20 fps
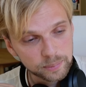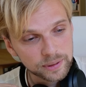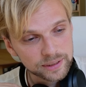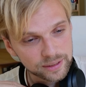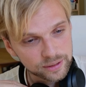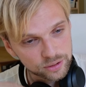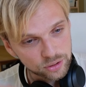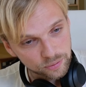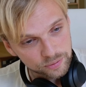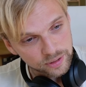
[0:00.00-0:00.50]
but
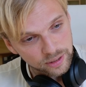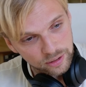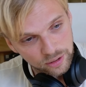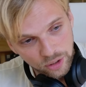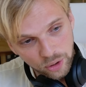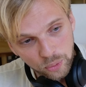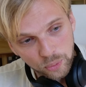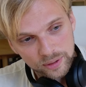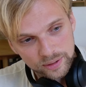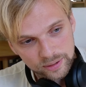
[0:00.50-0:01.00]
it's of the
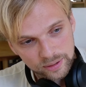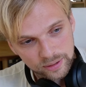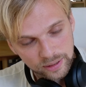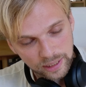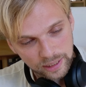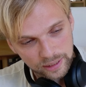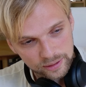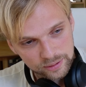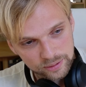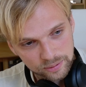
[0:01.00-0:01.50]
lowest
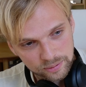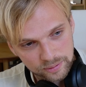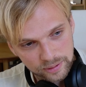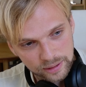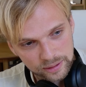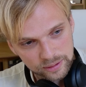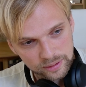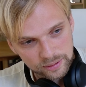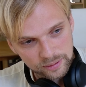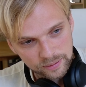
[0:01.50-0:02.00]
class,
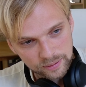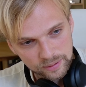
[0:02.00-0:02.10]
right?